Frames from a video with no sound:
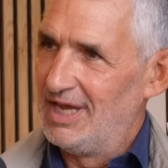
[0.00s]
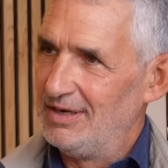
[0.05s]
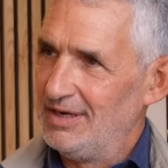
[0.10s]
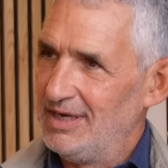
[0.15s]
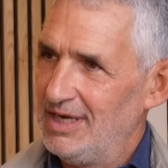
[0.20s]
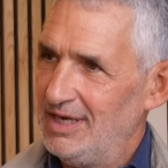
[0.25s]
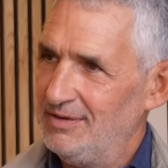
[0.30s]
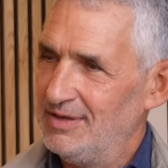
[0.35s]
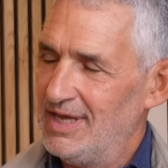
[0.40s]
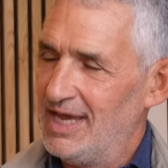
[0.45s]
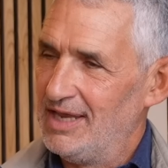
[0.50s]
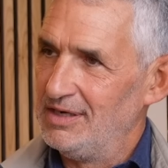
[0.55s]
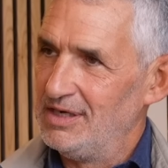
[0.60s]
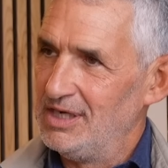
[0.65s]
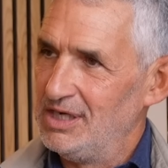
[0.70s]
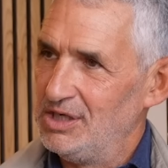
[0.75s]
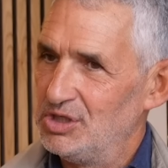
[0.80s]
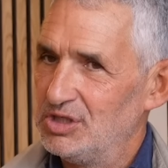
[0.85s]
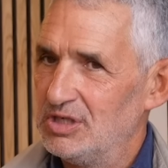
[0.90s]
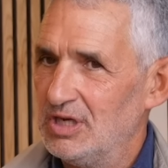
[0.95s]
that in that
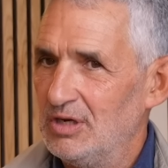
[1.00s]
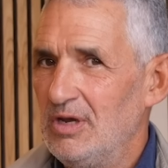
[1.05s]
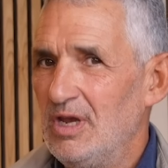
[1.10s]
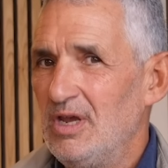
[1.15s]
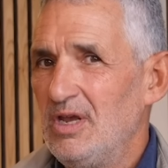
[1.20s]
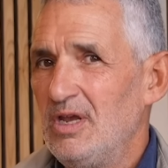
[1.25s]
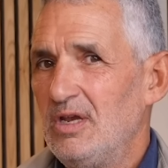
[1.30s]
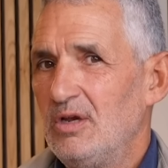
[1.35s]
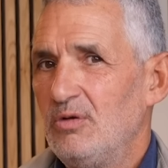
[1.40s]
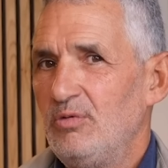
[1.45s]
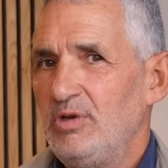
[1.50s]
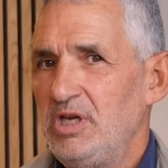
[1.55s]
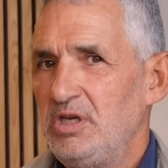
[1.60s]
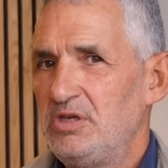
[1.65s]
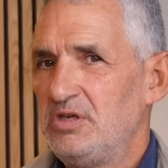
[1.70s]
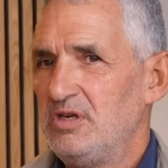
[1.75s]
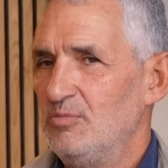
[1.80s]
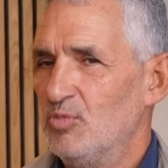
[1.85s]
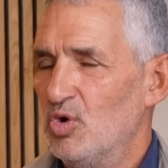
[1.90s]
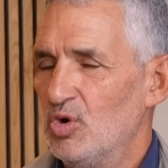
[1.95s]
niche. So we
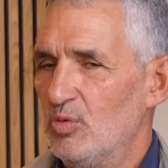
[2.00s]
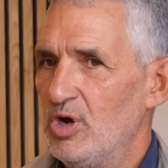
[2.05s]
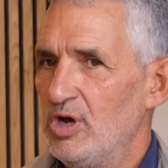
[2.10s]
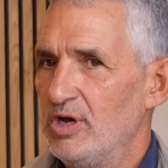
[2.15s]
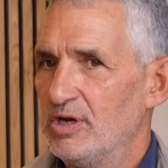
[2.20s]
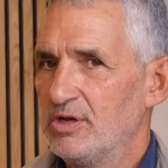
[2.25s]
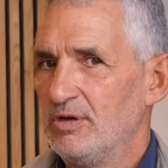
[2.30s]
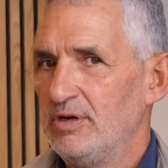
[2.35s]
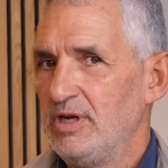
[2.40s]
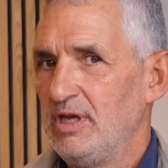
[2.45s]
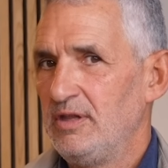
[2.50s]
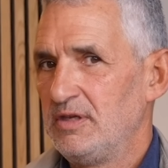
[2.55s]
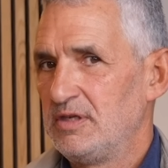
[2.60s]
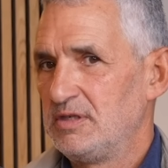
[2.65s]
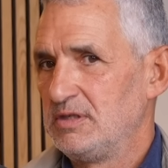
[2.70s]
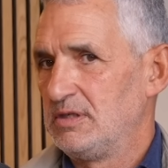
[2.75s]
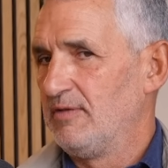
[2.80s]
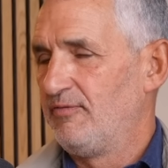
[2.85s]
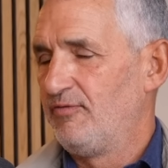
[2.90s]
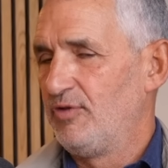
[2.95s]
need to do more work on it.
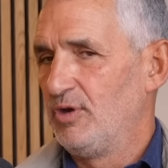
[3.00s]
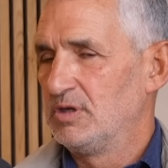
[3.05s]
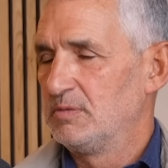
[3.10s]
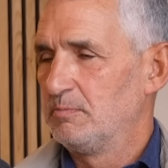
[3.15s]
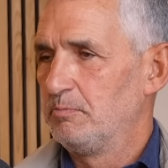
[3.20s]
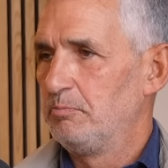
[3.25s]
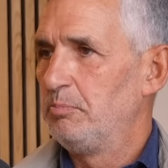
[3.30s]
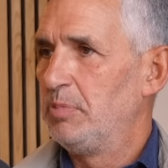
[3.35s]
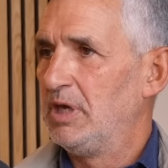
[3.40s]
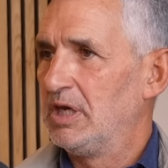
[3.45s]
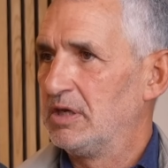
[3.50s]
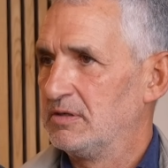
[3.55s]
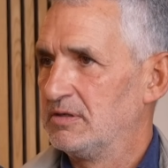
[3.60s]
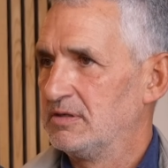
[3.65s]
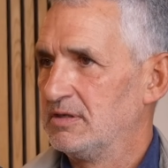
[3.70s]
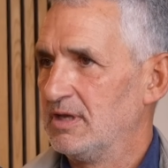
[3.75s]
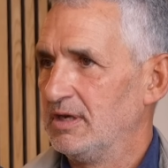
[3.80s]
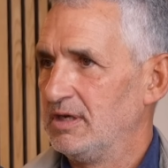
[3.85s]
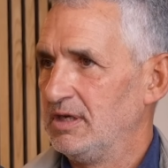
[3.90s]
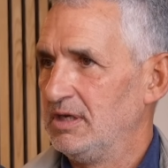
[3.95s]
This is the first big
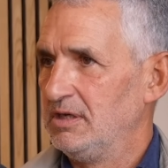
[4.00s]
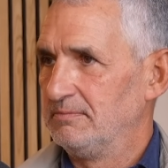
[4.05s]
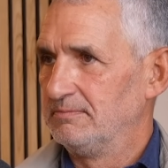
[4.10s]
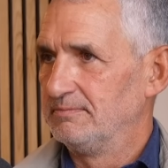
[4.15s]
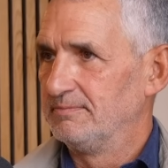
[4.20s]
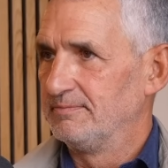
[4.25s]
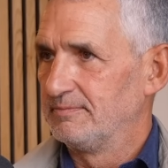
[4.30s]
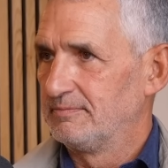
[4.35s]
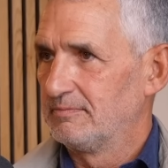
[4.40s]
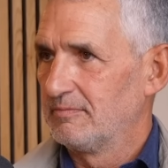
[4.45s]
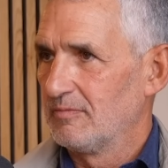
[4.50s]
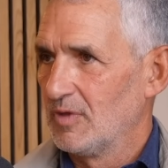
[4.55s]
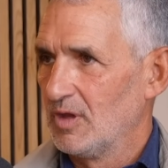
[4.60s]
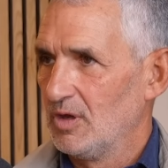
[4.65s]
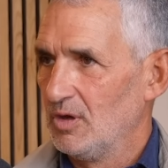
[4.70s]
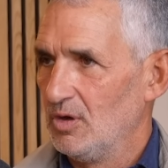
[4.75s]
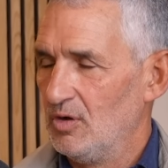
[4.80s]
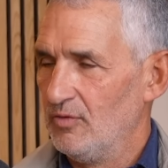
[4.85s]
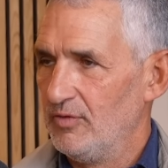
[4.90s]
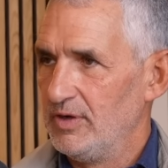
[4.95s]
study
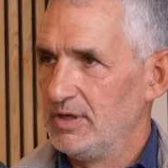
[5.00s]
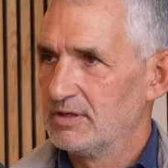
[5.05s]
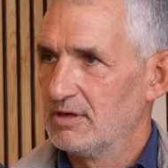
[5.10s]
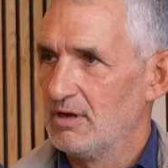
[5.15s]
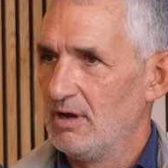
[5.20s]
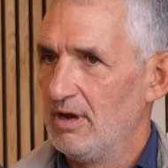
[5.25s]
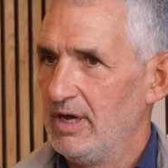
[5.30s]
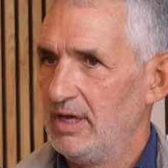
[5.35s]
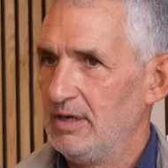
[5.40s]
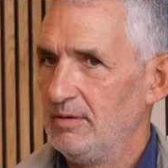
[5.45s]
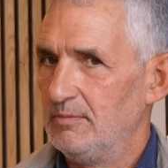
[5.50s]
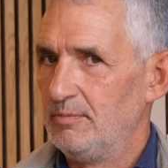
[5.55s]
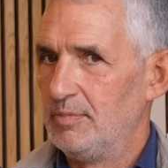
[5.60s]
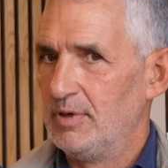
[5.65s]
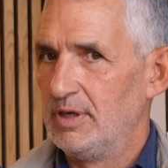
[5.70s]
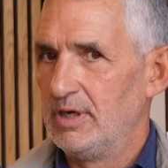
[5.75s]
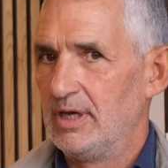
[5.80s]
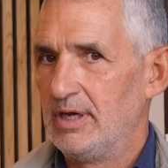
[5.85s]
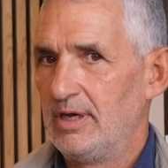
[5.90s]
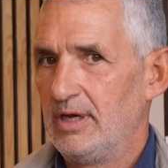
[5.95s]
of its kind,
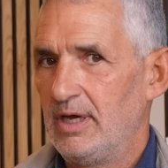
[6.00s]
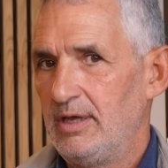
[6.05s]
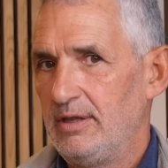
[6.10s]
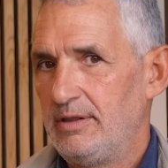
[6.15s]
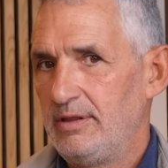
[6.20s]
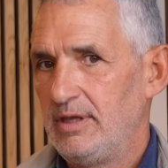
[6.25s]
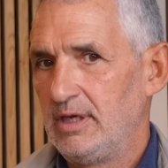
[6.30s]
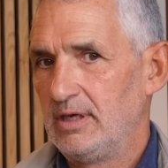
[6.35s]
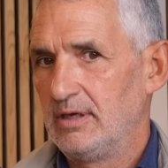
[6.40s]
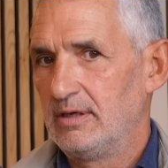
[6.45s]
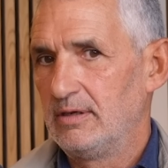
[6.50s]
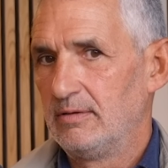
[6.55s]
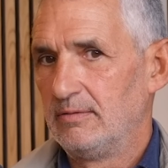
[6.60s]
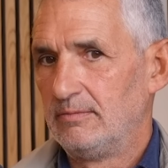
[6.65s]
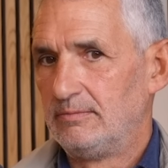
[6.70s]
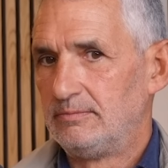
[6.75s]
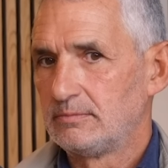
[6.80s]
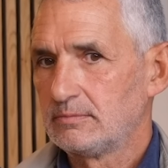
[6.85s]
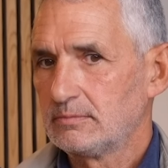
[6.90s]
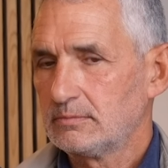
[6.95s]
but I, I think
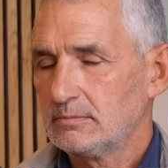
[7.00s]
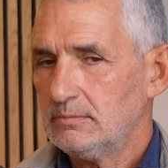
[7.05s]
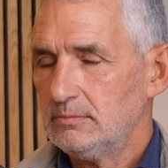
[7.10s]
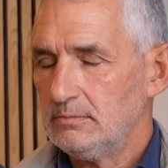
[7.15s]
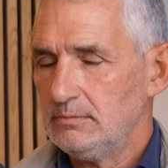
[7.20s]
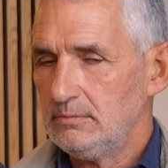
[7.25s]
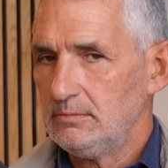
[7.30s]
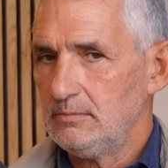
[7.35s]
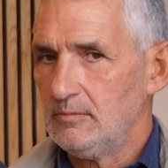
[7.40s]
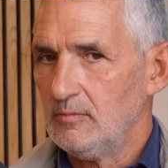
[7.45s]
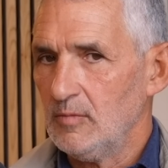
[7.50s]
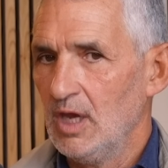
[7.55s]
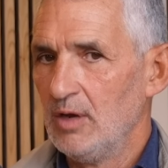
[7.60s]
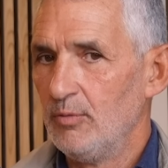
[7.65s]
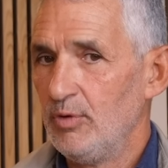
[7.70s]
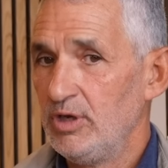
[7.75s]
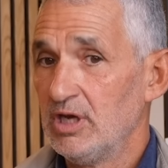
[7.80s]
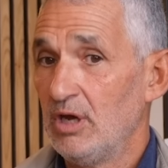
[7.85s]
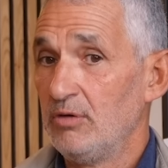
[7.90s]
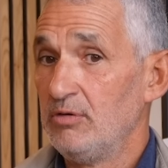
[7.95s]

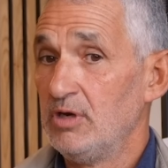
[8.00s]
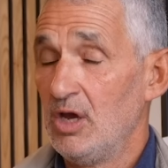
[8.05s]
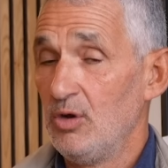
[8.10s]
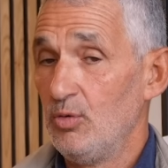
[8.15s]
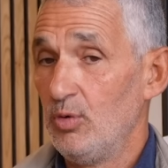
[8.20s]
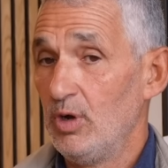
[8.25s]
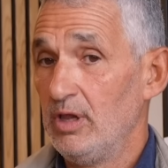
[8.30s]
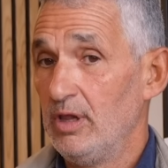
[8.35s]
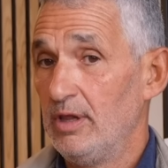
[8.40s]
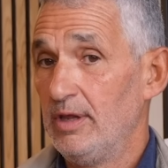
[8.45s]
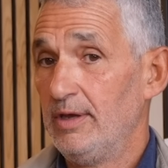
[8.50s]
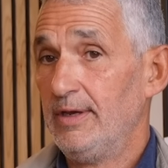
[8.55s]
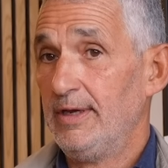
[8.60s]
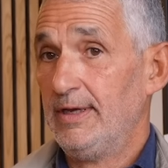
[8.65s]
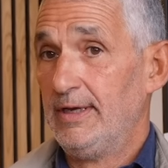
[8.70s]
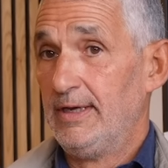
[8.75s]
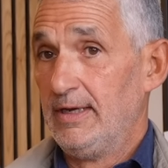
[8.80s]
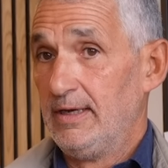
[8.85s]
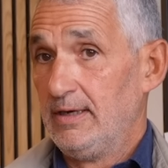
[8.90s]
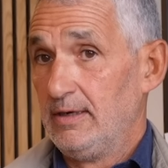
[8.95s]
we don't know whether
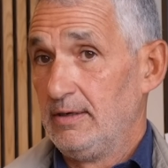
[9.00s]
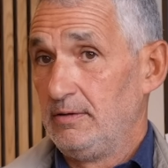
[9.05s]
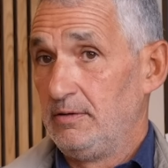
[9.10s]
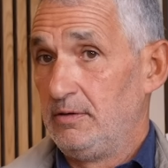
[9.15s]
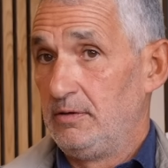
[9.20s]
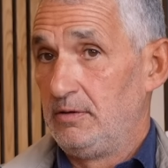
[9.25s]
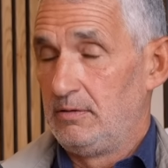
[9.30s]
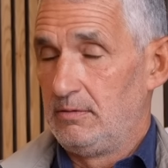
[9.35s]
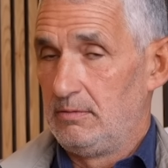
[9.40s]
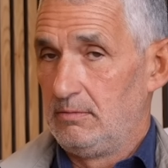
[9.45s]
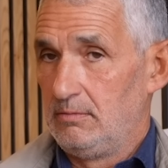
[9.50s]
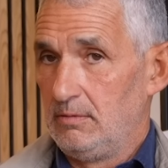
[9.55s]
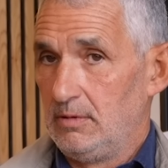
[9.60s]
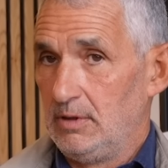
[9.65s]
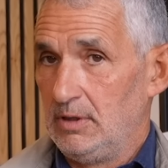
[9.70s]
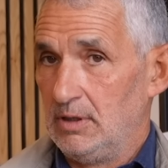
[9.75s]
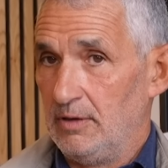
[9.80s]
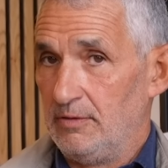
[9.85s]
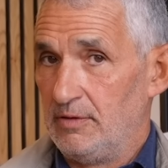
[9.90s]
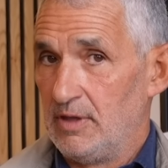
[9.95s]

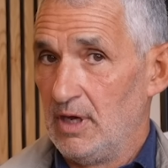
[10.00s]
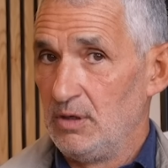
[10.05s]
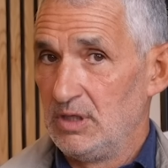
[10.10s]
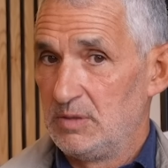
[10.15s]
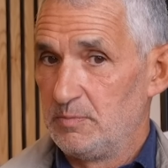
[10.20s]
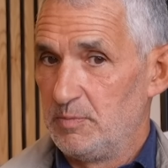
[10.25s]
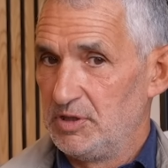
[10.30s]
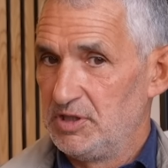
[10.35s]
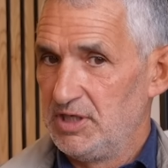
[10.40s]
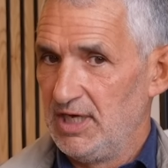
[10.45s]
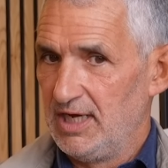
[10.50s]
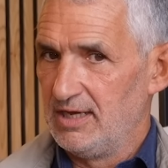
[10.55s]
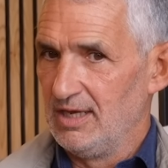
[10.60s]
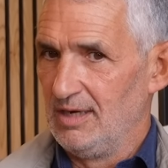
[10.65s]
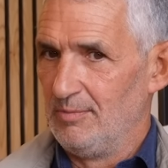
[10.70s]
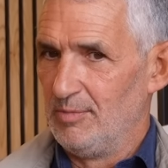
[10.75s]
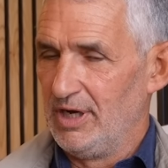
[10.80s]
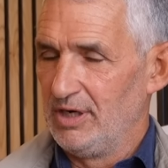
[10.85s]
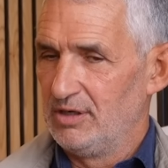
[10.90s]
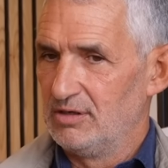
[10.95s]
you know those
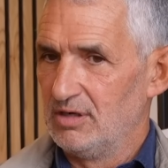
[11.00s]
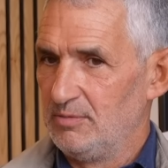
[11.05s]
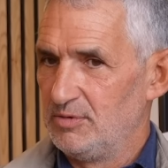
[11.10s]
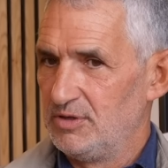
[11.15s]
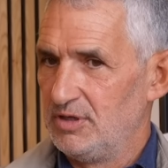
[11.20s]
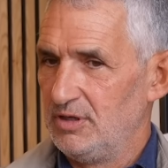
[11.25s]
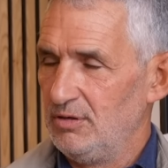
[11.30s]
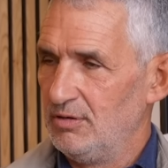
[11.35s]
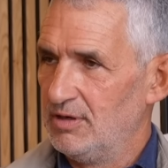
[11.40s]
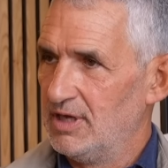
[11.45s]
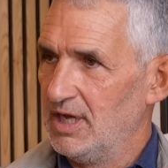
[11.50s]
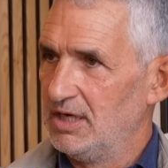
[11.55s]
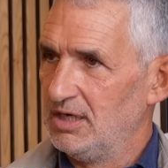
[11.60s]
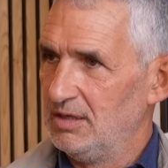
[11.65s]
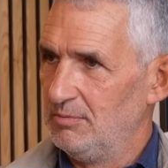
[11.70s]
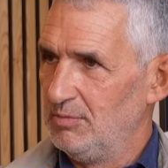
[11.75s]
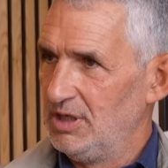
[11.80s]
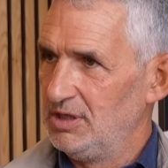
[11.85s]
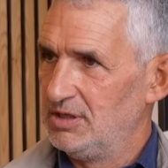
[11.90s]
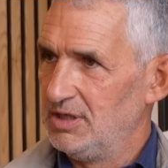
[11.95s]
particular microbes that you get
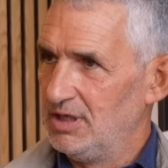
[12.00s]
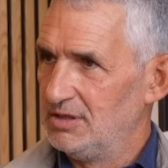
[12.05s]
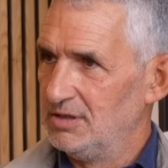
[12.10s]
in meat